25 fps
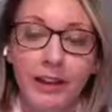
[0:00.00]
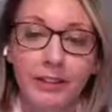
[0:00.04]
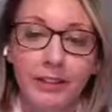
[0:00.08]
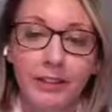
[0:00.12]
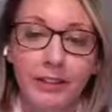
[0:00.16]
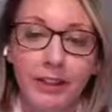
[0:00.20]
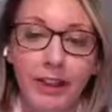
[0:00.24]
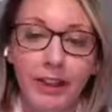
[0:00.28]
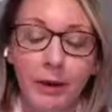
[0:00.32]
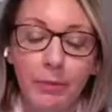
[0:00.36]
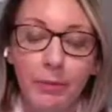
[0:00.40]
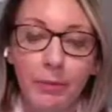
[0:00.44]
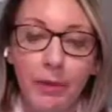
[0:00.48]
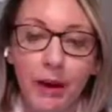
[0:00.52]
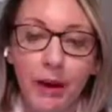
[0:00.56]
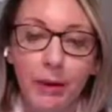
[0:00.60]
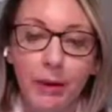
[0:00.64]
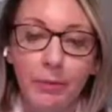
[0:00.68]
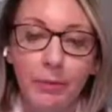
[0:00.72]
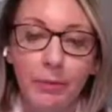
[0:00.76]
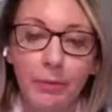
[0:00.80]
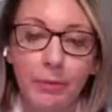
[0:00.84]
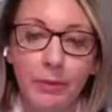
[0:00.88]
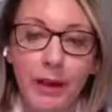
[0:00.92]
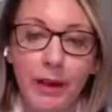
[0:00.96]
And so that
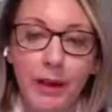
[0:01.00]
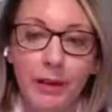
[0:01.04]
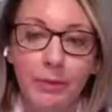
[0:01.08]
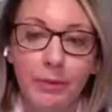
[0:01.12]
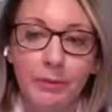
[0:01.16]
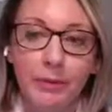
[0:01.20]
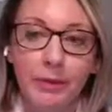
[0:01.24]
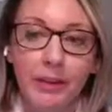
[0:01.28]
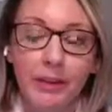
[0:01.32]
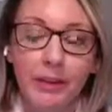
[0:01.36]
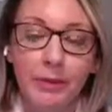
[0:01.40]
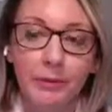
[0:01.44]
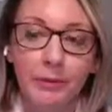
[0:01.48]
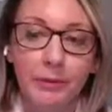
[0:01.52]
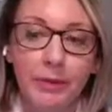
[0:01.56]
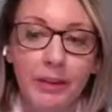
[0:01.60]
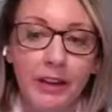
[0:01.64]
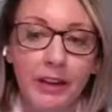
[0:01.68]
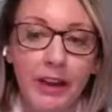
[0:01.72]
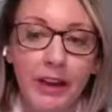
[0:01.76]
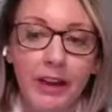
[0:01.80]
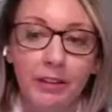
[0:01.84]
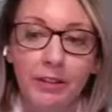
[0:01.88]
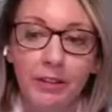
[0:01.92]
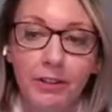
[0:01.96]
problem might be
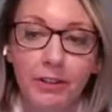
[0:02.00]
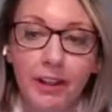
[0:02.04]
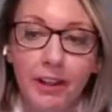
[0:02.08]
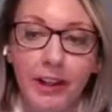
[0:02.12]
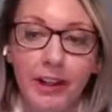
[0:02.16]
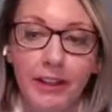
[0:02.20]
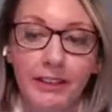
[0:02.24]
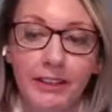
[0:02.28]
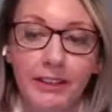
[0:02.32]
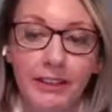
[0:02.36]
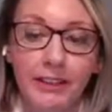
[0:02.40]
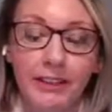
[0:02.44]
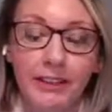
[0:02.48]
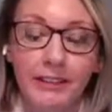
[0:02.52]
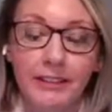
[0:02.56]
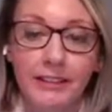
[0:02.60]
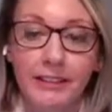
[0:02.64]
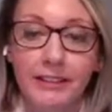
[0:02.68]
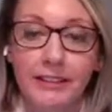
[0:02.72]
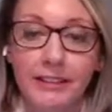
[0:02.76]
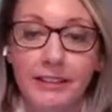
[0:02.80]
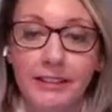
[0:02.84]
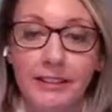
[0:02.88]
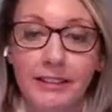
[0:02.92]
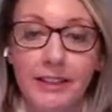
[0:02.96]
behavioral
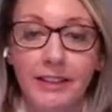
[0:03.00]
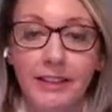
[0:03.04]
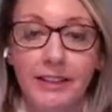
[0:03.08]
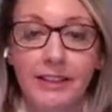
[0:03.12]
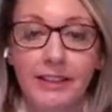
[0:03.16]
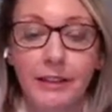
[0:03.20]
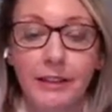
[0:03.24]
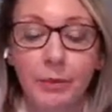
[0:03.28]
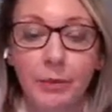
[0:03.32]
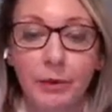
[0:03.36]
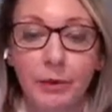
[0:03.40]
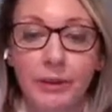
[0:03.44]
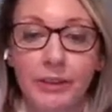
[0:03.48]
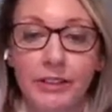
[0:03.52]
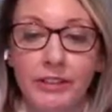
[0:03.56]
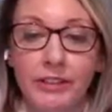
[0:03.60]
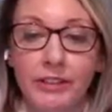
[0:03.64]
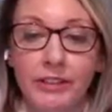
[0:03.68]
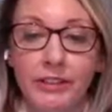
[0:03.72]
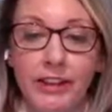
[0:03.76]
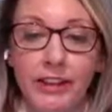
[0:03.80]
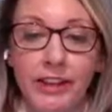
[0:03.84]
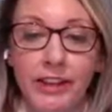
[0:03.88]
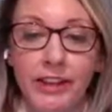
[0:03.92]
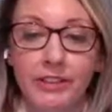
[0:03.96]
excesses, like someone
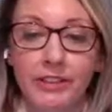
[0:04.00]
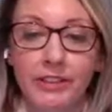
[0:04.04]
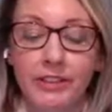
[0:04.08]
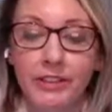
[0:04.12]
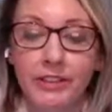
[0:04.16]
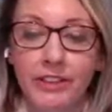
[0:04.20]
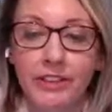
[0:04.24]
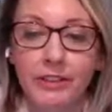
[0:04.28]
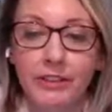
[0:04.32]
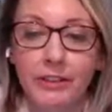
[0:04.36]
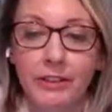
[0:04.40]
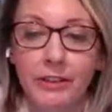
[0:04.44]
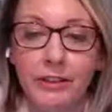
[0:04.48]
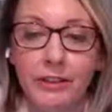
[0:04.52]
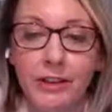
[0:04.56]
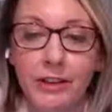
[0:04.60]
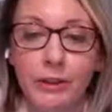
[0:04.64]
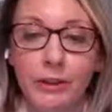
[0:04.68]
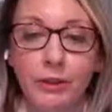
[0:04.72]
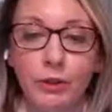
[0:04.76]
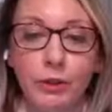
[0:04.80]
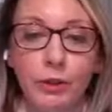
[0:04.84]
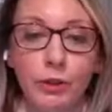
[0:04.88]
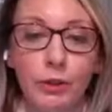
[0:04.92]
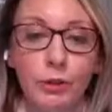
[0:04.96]
that's engaging in
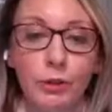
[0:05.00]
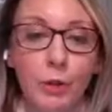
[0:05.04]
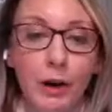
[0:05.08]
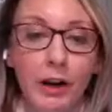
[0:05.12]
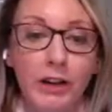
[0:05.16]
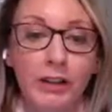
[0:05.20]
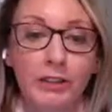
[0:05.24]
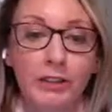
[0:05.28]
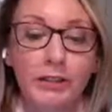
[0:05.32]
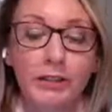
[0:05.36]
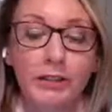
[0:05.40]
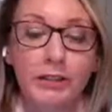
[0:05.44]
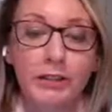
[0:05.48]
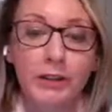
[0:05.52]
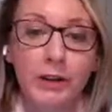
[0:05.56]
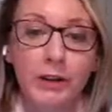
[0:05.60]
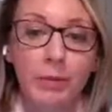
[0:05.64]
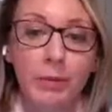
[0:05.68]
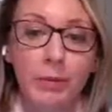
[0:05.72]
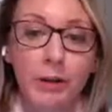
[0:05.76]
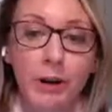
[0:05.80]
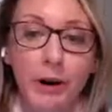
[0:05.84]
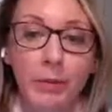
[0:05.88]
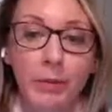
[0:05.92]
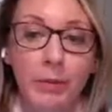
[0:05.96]
too much of
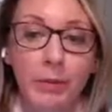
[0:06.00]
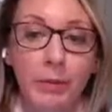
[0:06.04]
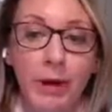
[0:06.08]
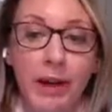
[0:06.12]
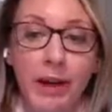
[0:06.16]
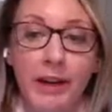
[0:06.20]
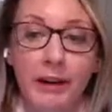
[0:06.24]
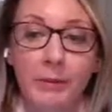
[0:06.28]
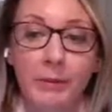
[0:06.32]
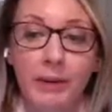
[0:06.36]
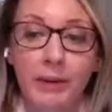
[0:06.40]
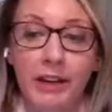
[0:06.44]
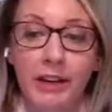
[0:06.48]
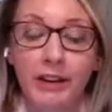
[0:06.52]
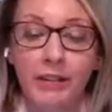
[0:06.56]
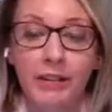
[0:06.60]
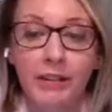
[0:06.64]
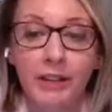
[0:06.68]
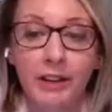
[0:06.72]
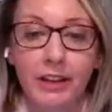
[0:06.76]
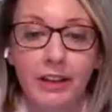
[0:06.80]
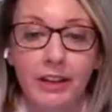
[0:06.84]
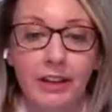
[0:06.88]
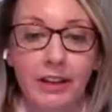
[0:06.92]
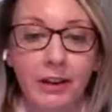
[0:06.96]
some problematic
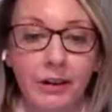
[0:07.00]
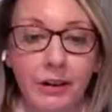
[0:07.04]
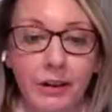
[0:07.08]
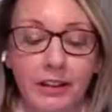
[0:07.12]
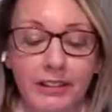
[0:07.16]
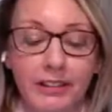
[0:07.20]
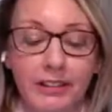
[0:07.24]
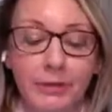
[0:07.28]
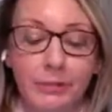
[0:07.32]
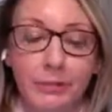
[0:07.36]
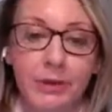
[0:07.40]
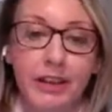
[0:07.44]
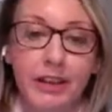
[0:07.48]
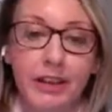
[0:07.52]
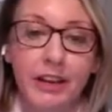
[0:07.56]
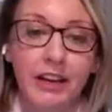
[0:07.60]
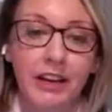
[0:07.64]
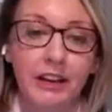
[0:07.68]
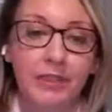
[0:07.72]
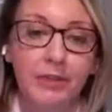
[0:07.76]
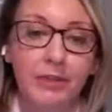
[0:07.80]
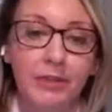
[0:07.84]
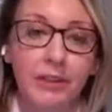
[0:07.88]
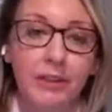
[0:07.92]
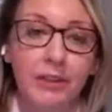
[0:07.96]
behavior, like aggressive
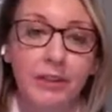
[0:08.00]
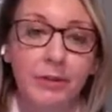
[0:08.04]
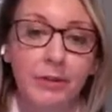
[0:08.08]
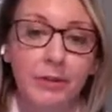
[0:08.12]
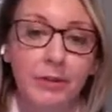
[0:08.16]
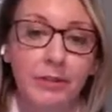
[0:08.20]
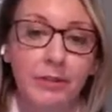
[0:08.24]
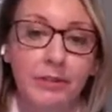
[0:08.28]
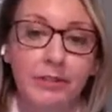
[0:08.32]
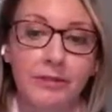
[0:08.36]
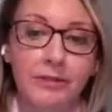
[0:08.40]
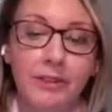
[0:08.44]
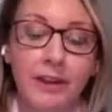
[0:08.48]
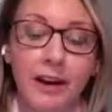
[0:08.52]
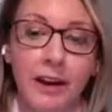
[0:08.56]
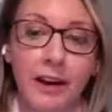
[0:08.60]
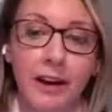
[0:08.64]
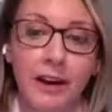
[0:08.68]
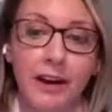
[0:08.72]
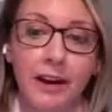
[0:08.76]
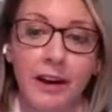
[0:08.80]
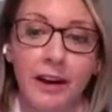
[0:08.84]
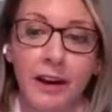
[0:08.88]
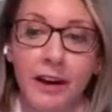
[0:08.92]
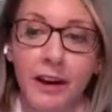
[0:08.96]
behavior or
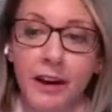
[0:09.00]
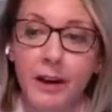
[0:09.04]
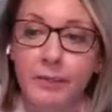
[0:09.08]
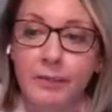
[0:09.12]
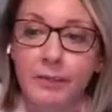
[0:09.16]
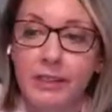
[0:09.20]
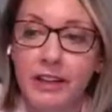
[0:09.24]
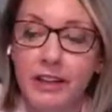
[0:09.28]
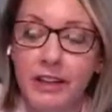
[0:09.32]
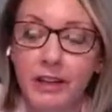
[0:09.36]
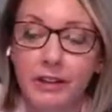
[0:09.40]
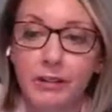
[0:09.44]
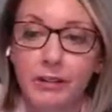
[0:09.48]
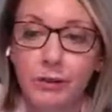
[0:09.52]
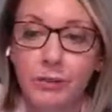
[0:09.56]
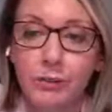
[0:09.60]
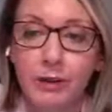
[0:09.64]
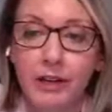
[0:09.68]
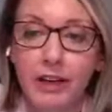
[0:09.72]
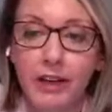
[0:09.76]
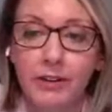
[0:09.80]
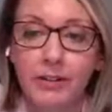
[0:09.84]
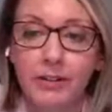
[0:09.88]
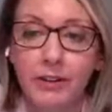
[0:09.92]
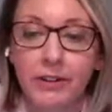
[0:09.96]

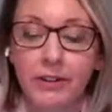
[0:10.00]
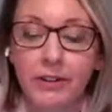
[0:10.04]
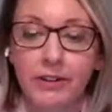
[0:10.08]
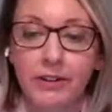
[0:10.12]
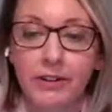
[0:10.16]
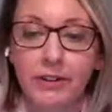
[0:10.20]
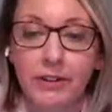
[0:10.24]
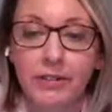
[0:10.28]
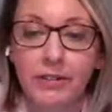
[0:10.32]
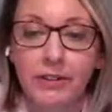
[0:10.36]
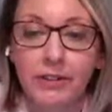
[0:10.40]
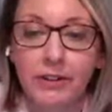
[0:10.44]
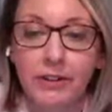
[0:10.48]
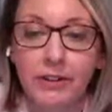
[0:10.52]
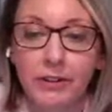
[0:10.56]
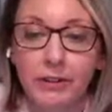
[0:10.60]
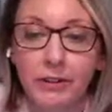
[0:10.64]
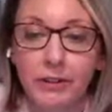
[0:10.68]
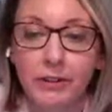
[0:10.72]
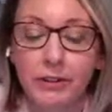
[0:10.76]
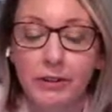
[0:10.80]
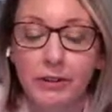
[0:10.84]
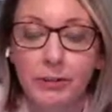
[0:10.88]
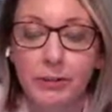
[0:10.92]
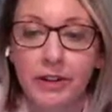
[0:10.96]
tantrum behavior or
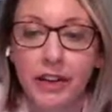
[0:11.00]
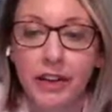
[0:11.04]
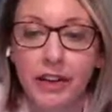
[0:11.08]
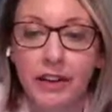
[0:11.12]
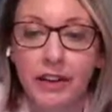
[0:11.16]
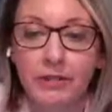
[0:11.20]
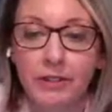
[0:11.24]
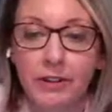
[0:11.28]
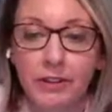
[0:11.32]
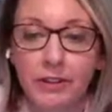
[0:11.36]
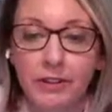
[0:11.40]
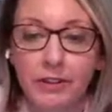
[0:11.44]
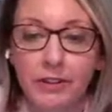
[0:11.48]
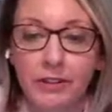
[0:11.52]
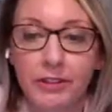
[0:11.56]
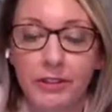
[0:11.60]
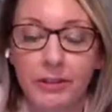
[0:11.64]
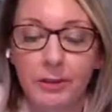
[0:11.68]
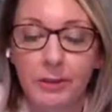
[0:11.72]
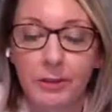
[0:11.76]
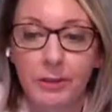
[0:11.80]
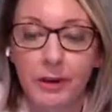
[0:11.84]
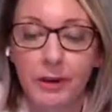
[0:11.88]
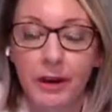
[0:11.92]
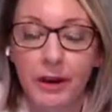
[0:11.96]
self-injurious behavior.
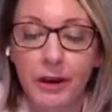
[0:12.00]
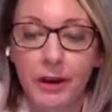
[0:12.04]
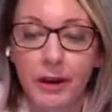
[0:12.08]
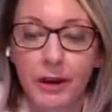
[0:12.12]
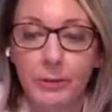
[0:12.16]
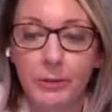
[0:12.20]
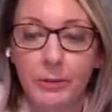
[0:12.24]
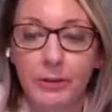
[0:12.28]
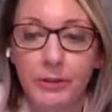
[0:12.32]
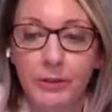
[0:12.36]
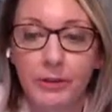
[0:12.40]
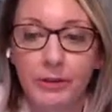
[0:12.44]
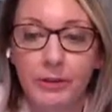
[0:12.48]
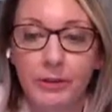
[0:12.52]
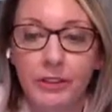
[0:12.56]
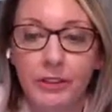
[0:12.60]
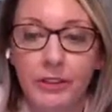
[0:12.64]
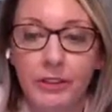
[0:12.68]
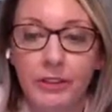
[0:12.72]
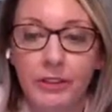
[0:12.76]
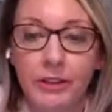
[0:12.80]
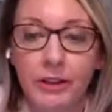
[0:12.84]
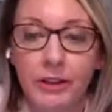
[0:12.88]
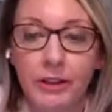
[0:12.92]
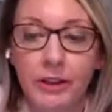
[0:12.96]
So
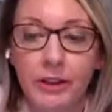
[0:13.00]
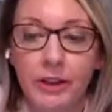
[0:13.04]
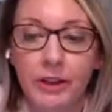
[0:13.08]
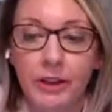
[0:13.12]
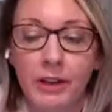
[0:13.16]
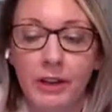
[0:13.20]
using